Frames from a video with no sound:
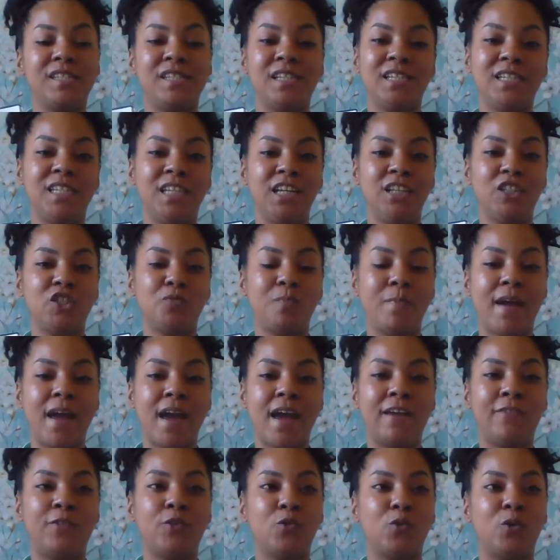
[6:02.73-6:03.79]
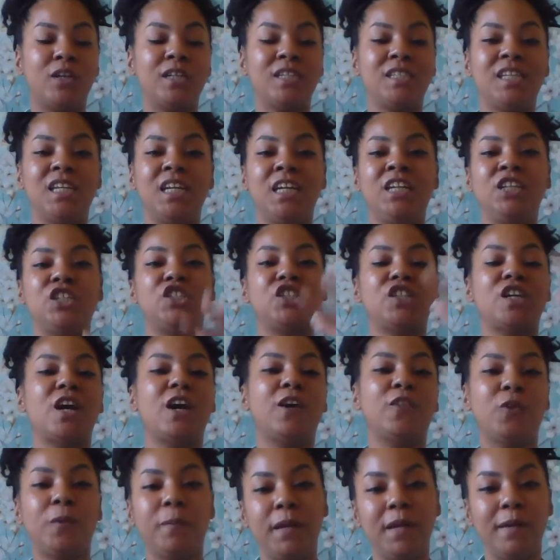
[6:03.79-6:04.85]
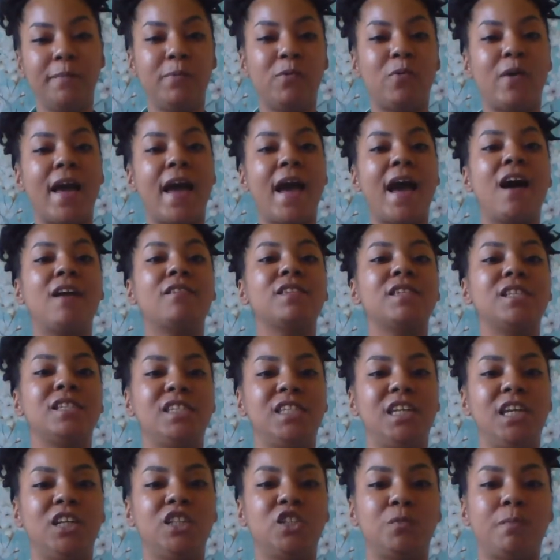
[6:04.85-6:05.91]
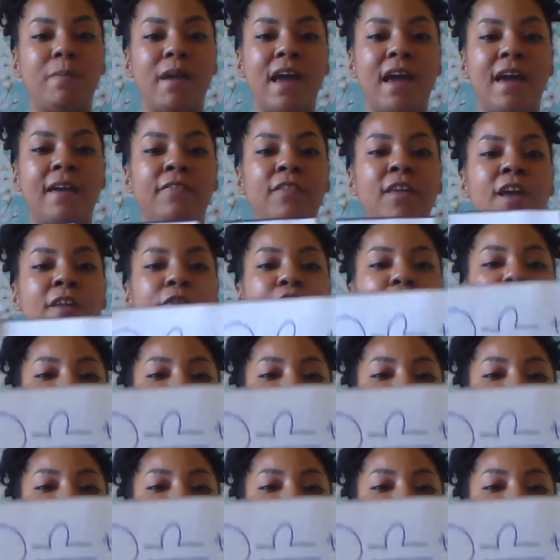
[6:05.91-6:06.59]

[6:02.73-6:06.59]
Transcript: to teach math or teach other people how to teach math, the